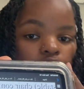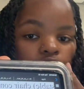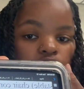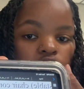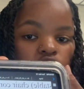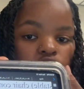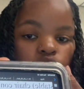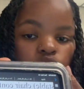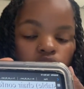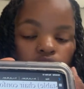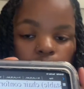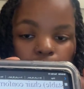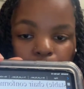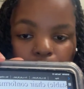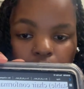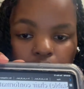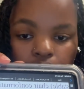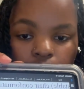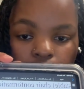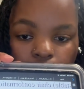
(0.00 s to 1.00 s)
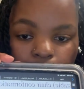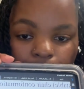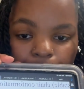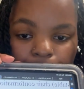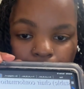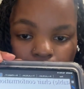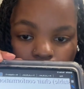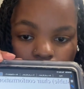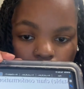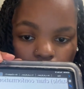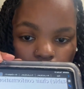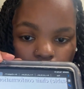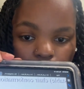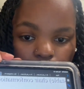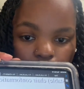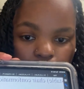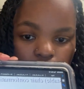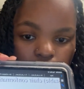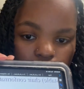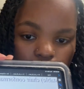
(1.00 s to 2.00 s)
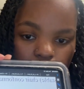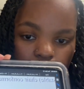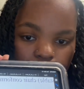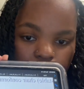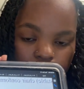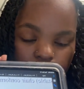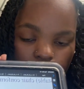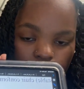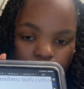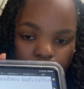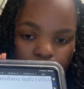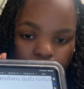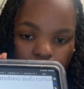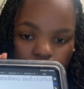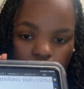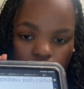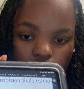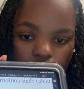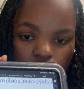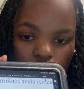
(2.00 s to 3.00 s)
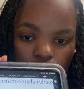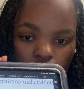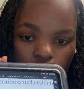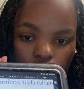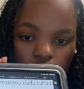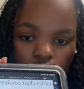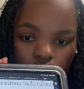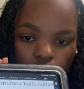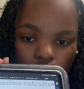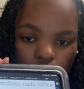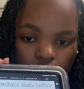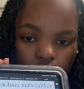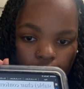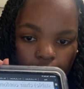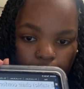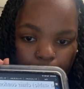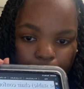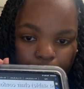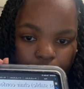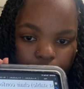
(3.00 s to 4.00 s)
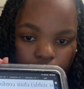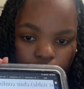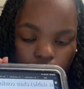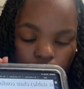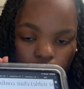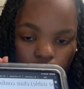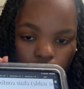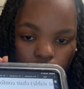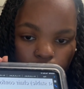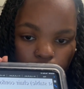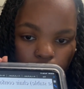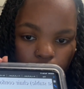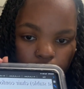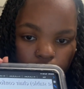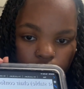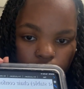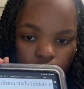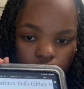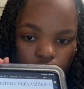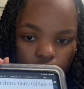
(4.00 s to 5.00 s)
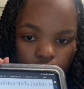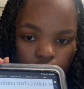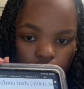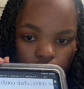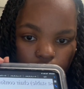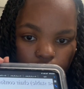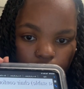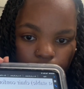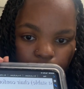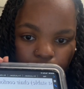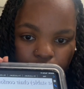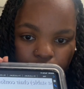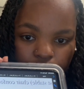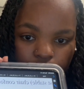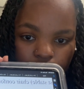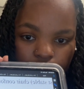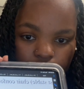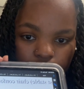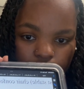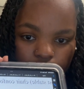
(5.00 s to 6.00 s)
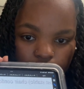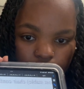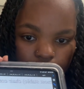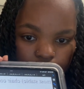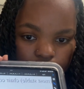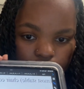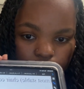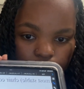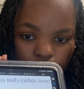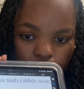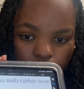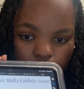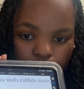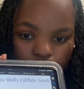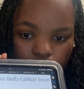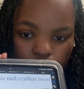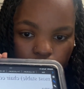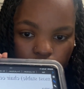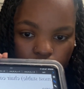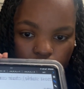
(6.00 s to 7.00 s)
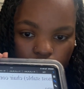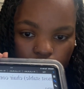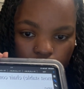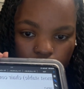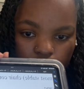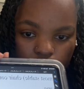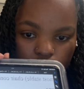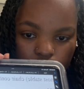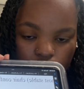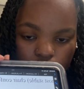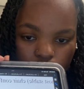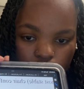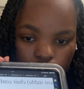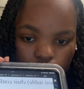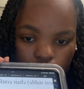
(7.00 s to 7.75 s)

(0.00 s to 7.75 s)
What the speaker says: starting with the lowest number. So I put the 1 here, and the isopropyl, and then the 2 being the